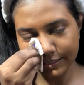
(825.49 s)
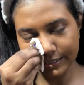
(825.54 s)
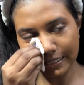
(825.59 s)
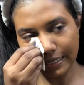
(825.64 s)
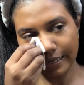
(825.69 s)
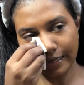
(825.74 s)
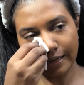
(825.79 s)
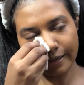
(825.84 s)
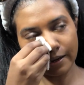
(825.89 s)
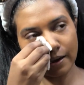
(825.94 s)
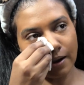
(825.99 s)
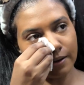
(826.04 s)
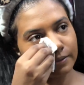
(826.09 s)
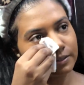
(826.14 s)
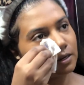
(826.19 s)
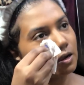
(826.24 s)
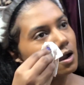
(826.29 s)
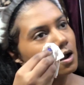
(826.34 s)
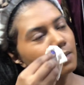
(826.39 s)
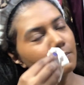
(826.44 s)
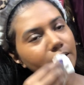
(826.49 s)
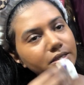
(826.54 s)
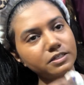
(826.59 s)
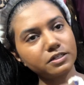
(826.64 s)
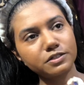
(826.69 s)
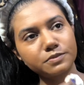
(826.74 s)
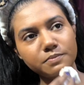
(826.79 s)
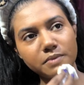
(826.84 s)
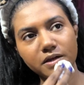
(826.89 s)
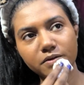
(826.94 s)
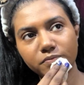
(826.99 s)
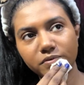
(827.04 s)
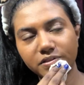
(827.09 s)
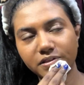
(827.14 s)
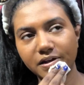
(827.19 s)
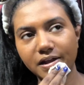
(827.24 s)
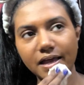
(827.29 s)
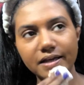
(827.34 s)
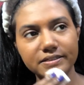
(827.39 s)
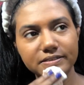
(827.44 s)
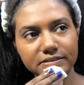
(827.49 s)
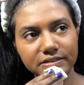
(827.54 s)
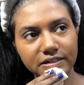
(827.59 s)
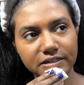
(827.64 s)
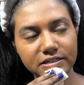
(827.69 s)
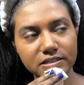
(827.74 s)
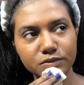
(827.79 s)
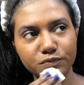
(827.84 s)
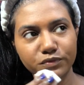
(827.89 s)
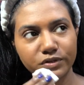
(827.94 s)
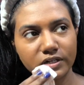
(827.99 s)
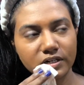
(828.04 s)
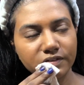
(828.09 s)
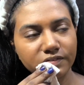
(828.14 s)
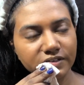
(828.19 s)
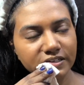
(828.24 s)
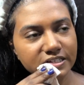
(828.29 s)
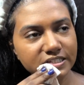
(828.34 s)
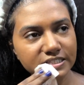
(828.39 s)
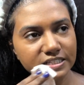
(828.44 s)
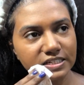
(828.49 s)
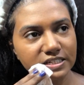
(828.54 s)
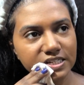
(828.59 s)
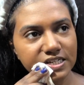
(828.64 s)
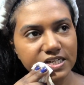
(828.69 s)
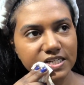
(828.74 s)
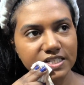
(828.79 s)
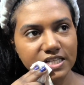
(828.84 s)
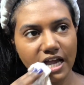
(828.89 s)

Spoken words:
like, I can't come, I just met with an accident, it's really, really serious.